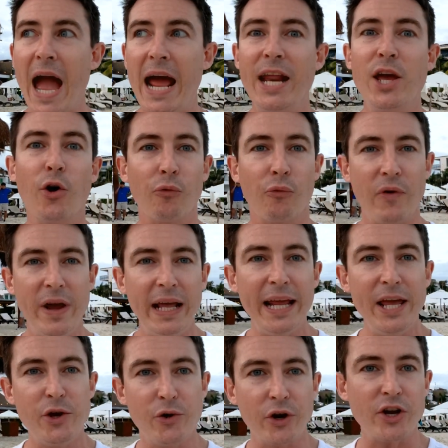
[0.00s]
And he got
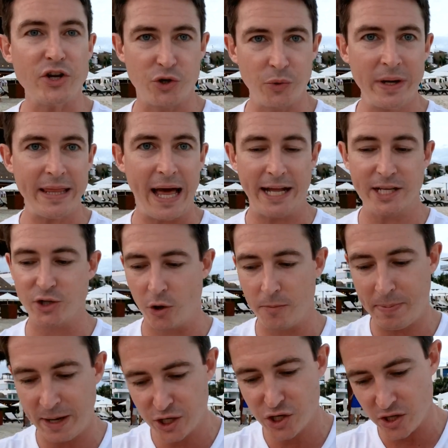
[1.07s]
really good at doing that. So
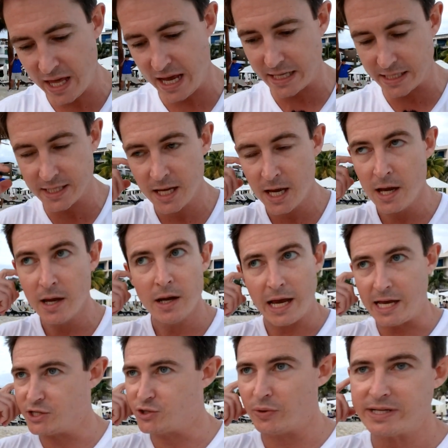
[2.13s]
picture this,
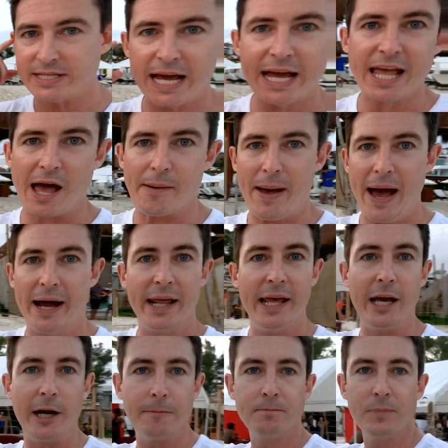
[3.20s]
he's doing day game out
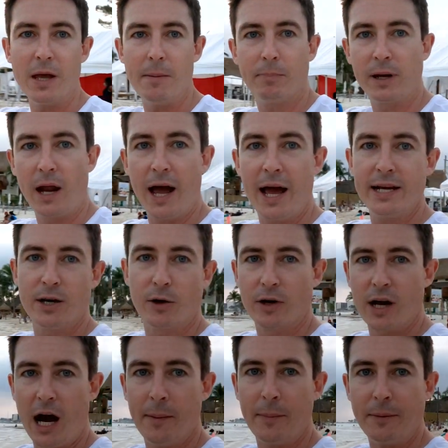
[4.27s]
here in Playa del
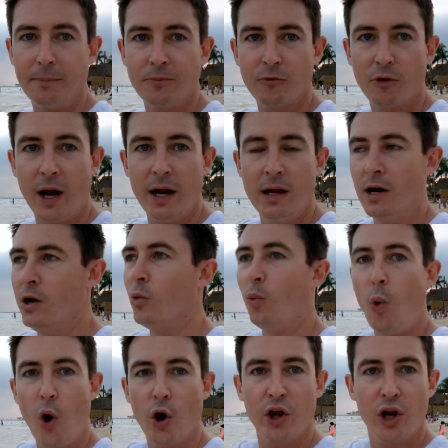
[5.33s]
Carmen, right?
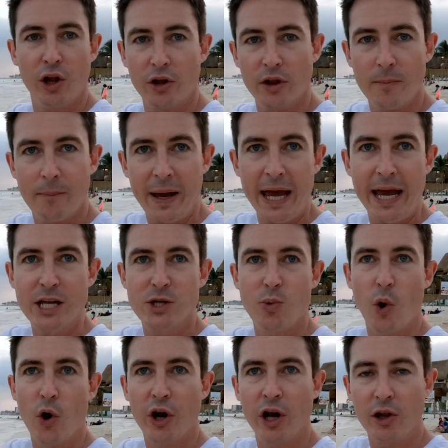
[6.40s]
Walking along the beach,
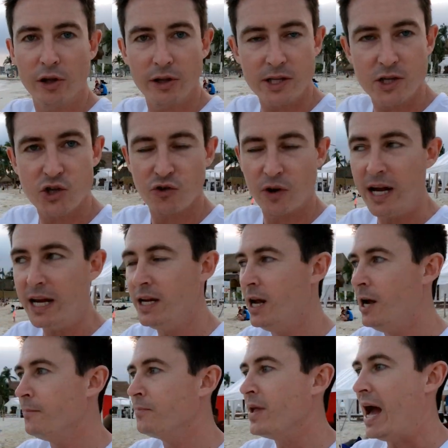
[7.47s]
walking along the street,
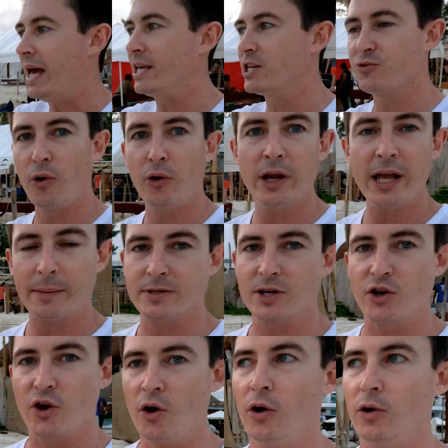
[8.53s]
and he's rolling up to
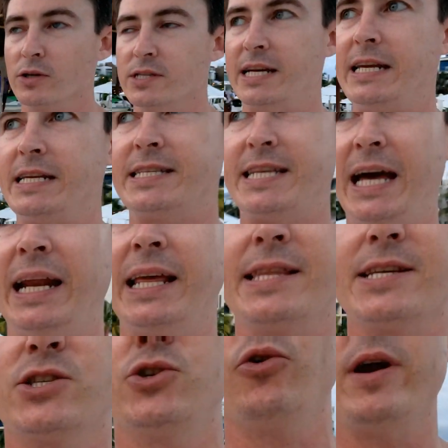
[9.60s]
girls and he's telling
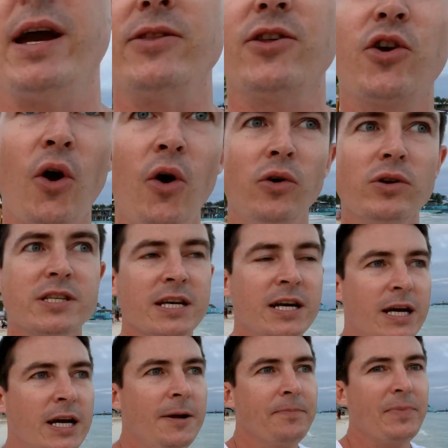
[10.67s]
the story. And the girls,
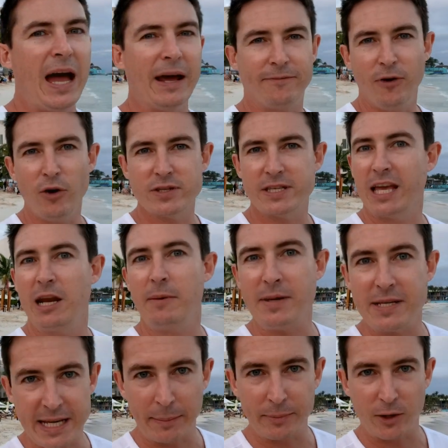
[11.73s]
at first, they're gonna be
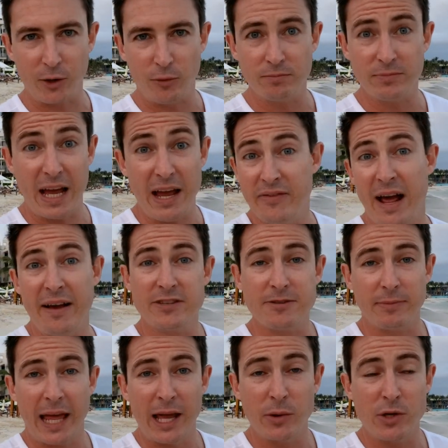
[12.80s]
skeptical. They even have
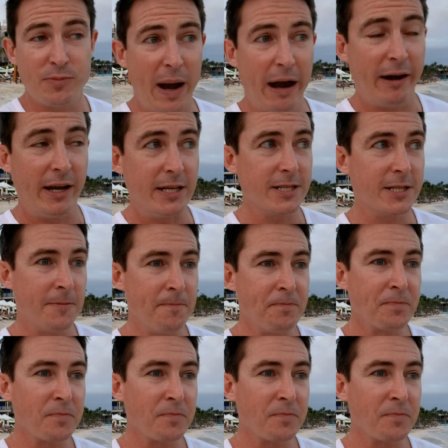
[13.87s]
some language barriers.